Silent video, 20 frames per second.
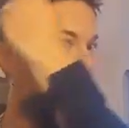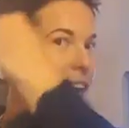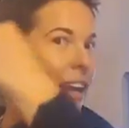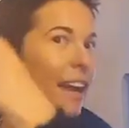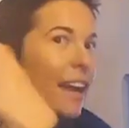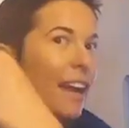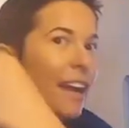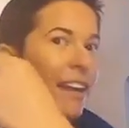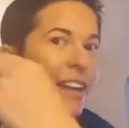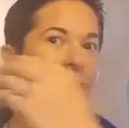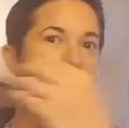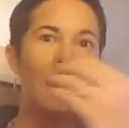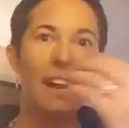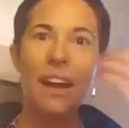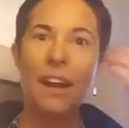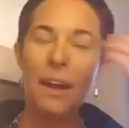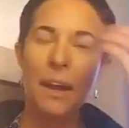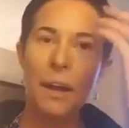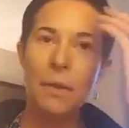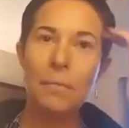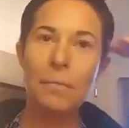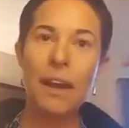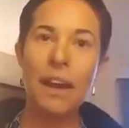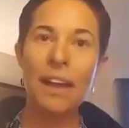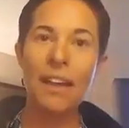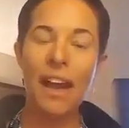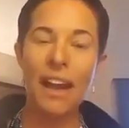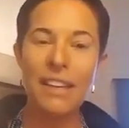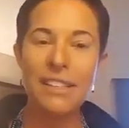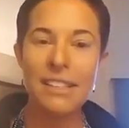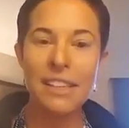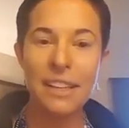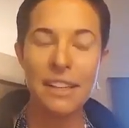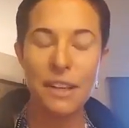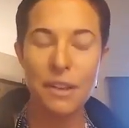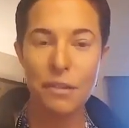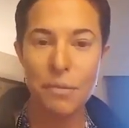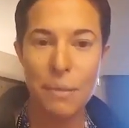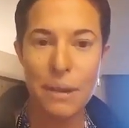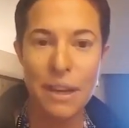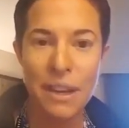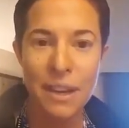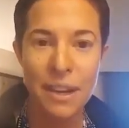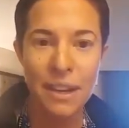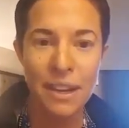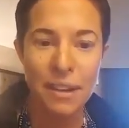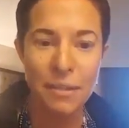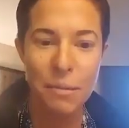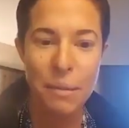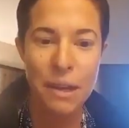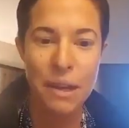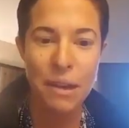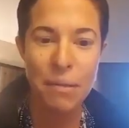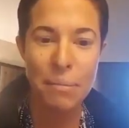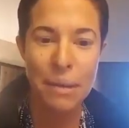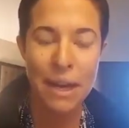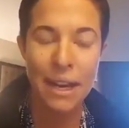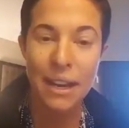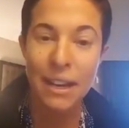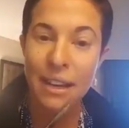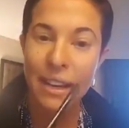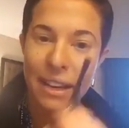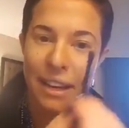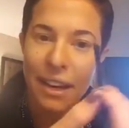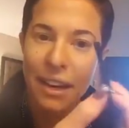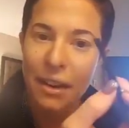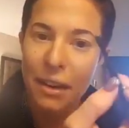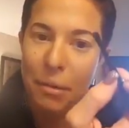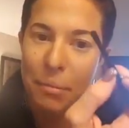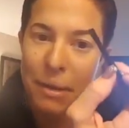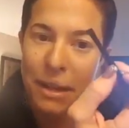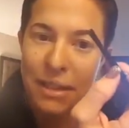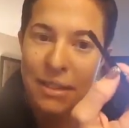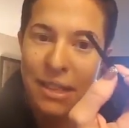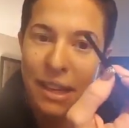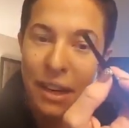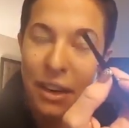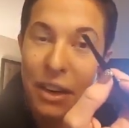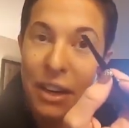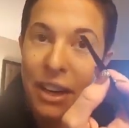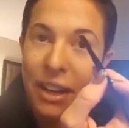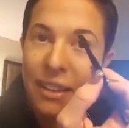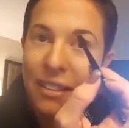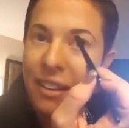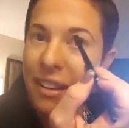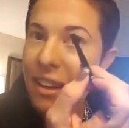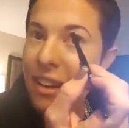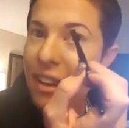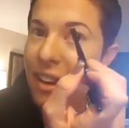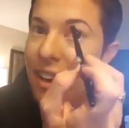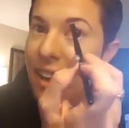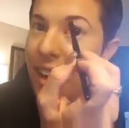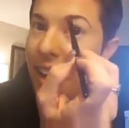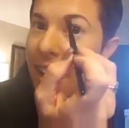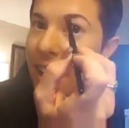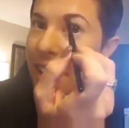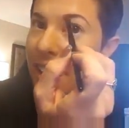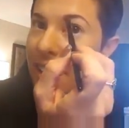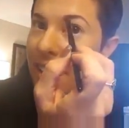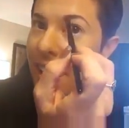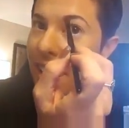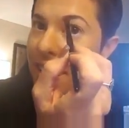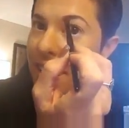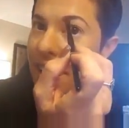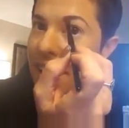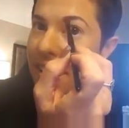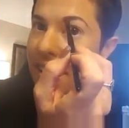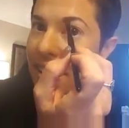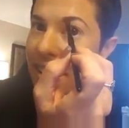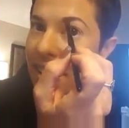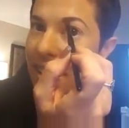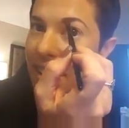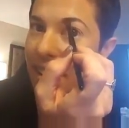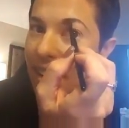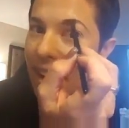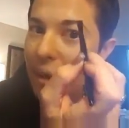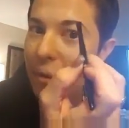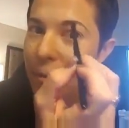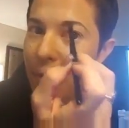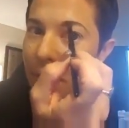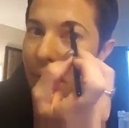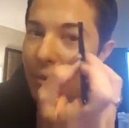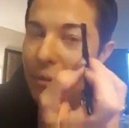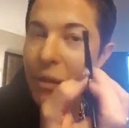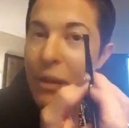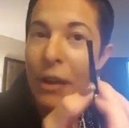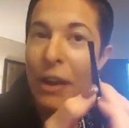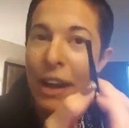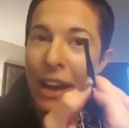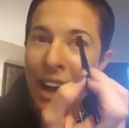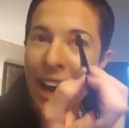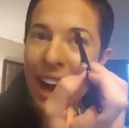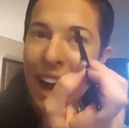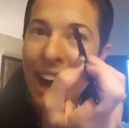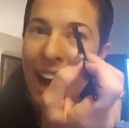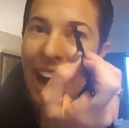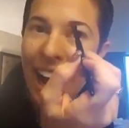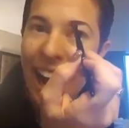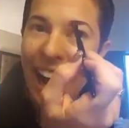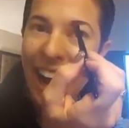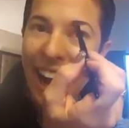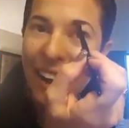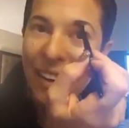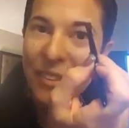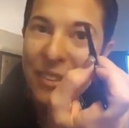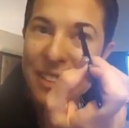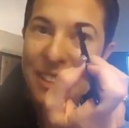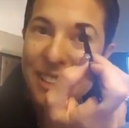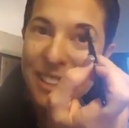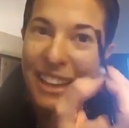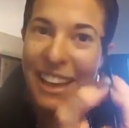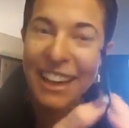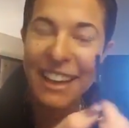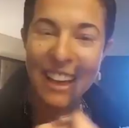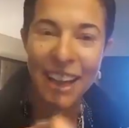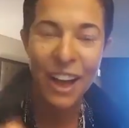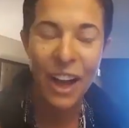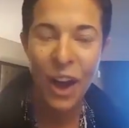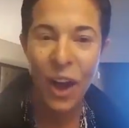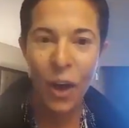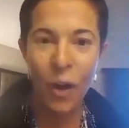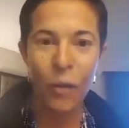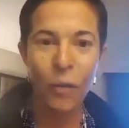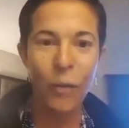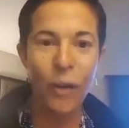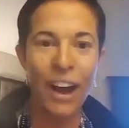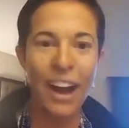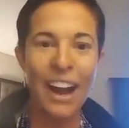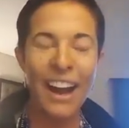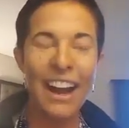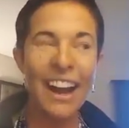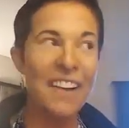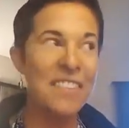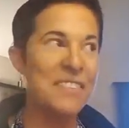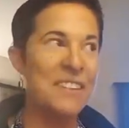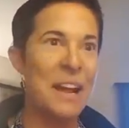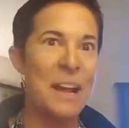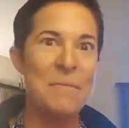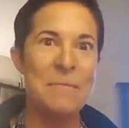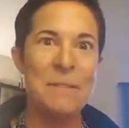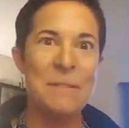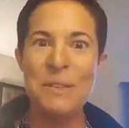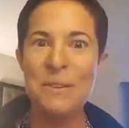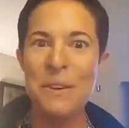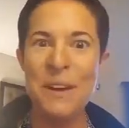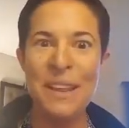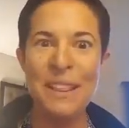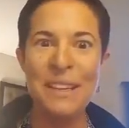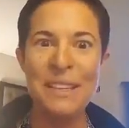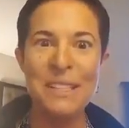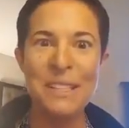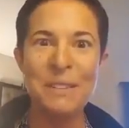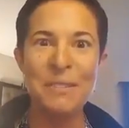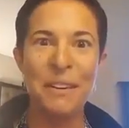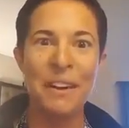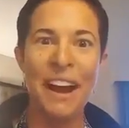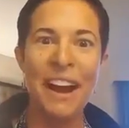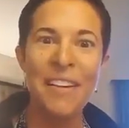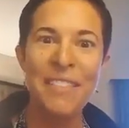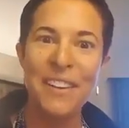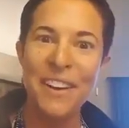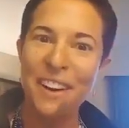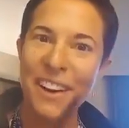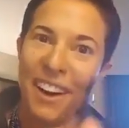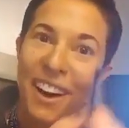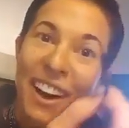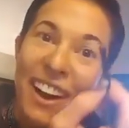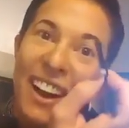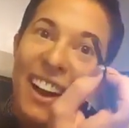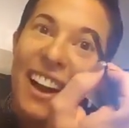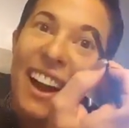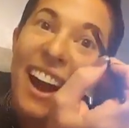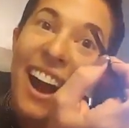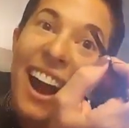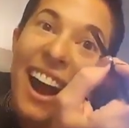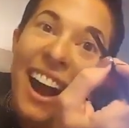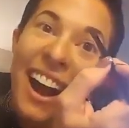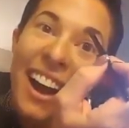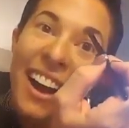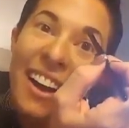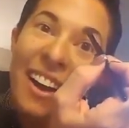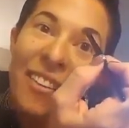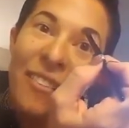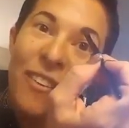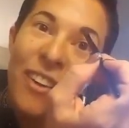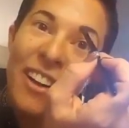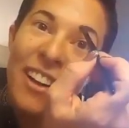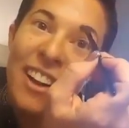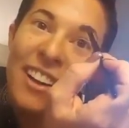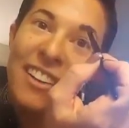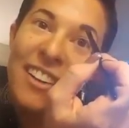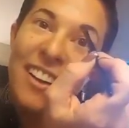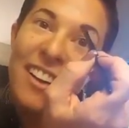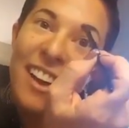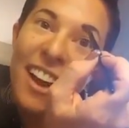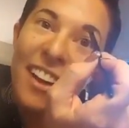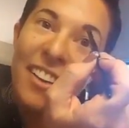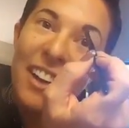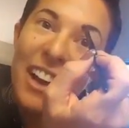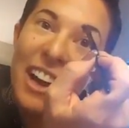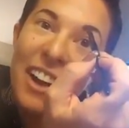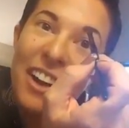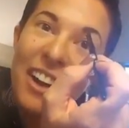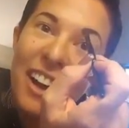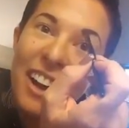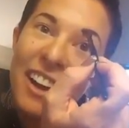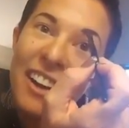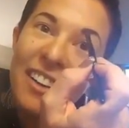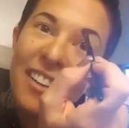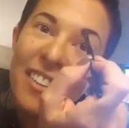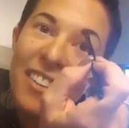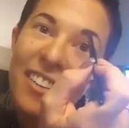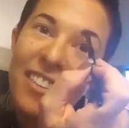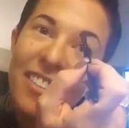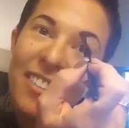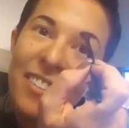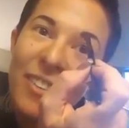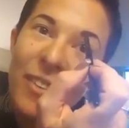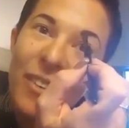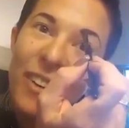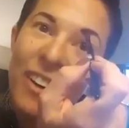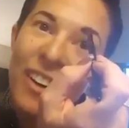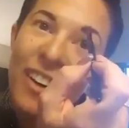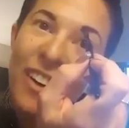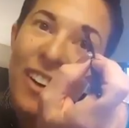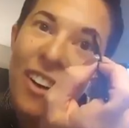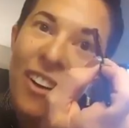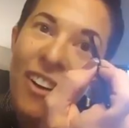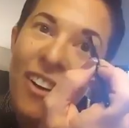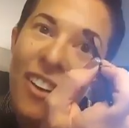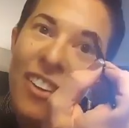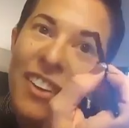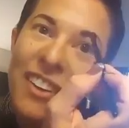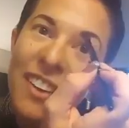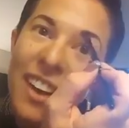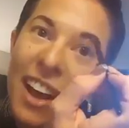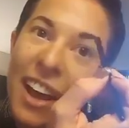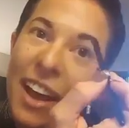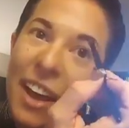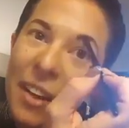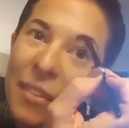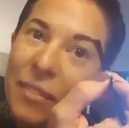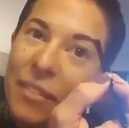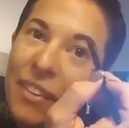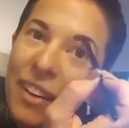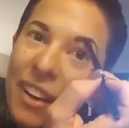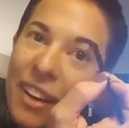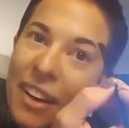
And I said, give me a men's haircut, and they did. And I was like, why haven't I been doing this forever? I want a $10 haircut for all the time.